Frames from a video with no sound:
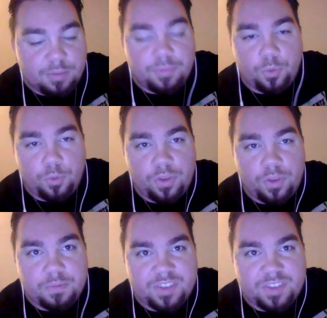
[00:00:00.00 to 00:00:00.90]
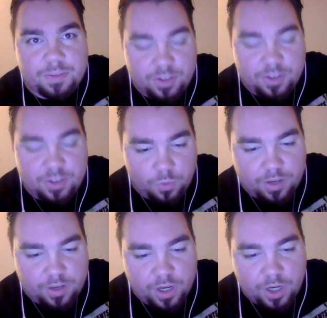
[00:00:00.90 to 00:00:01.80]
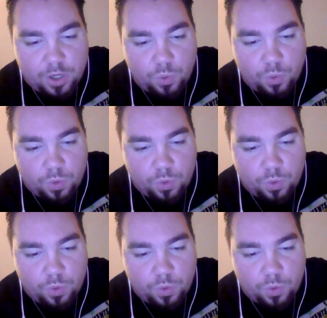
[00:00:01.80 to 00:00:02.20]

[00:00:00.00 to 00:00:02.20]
through them zips and win 1-0.